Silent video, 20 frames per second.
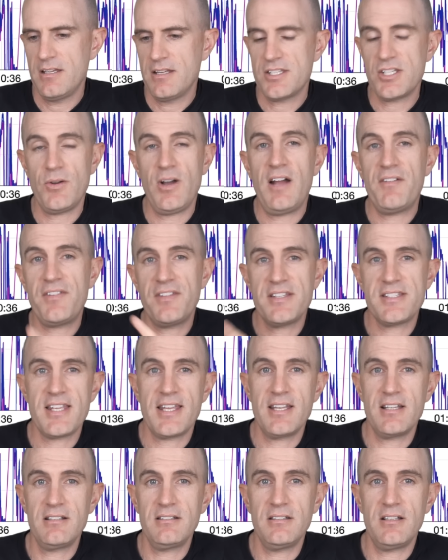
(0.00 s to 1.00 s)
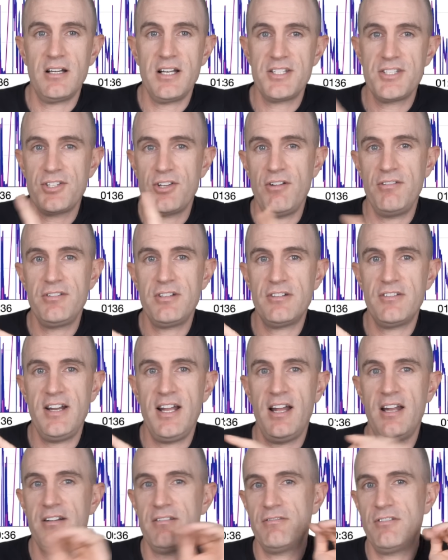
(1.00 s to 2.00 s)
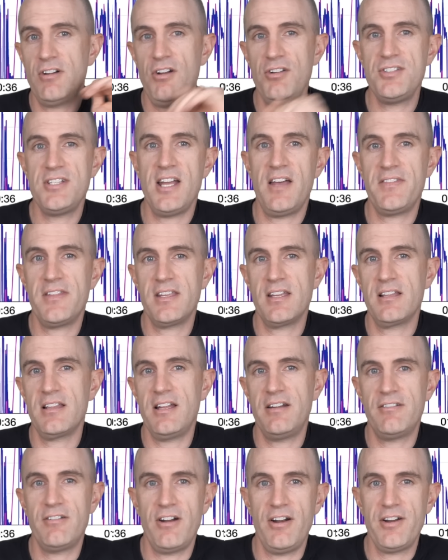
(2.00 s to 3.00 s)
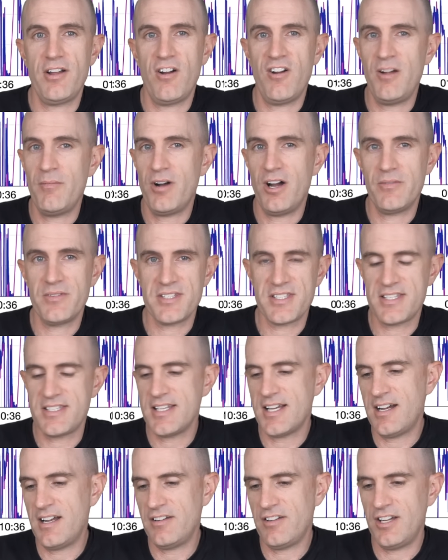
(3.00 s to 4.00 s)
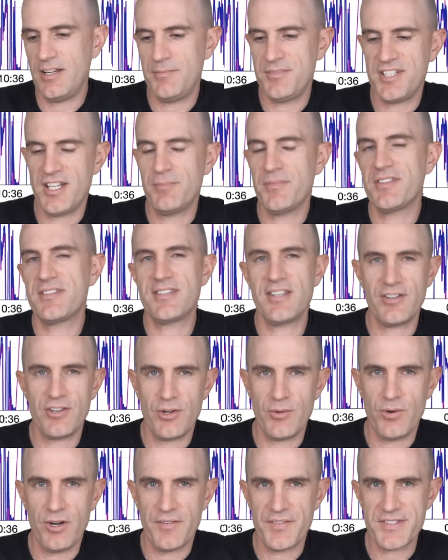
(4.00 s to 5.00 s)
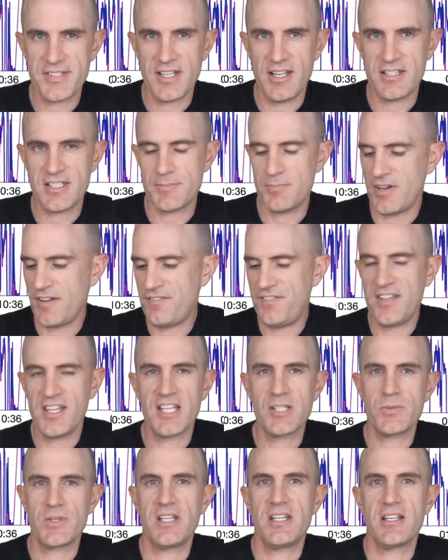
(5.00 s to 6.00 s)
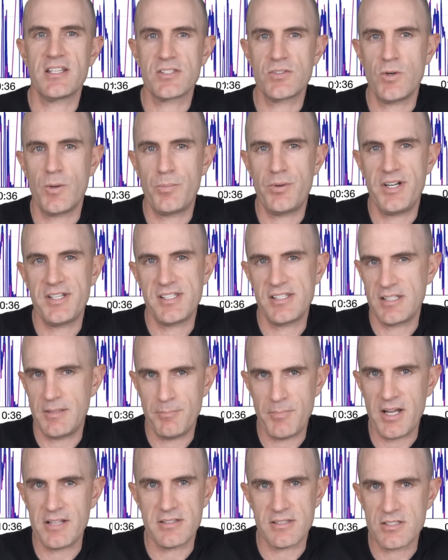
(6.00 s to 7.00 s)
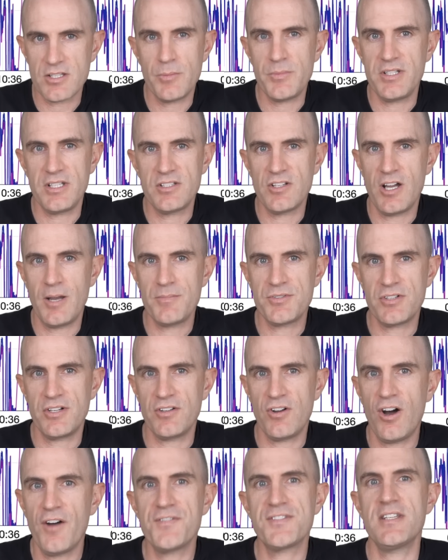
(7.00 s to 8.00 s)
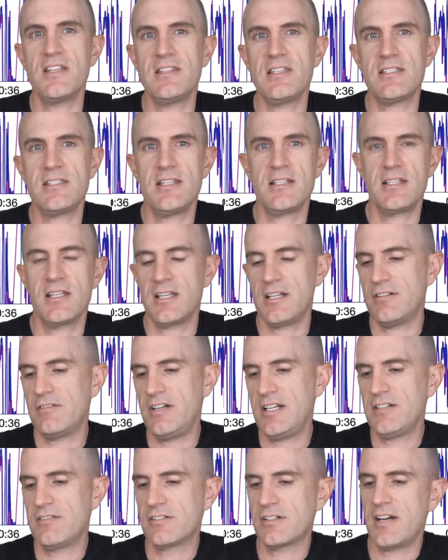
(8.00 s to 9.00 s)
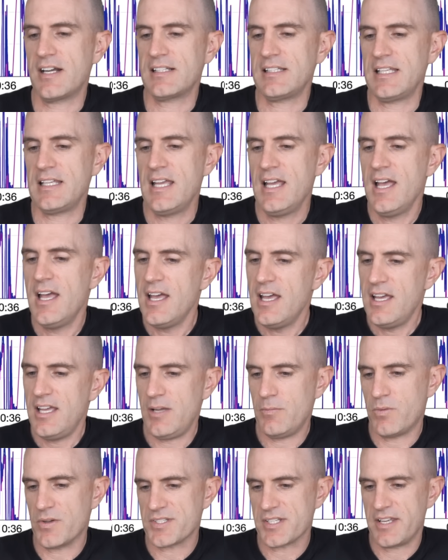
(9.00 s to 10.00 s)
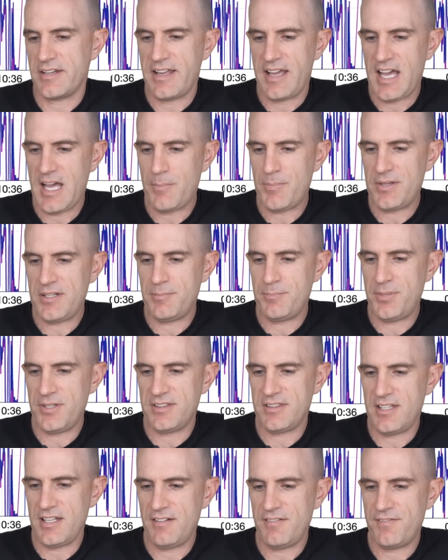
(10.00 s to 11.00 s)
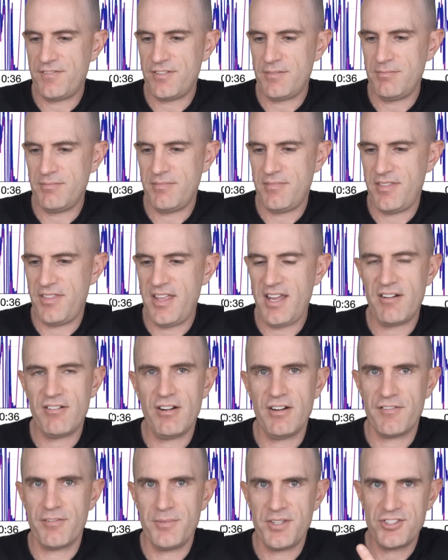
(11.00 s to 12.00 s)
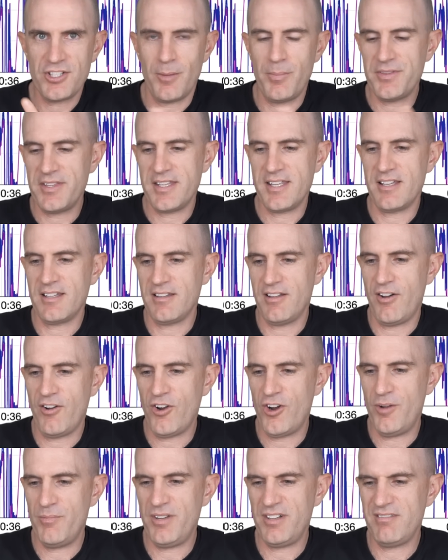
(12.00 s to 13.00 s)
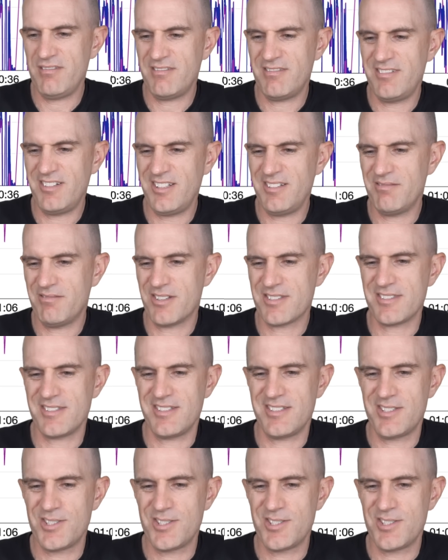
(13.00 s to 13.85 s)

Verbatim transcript: so after this hill, I turned around, rode down the hill and rode home. I was done. I am done with zero offsets. My fingers were getting sore pressing the button so many times trying to offset this thing to get it read correctly. It wasn't going to happen. But then from there on, from the top of the hill home, it really wasn't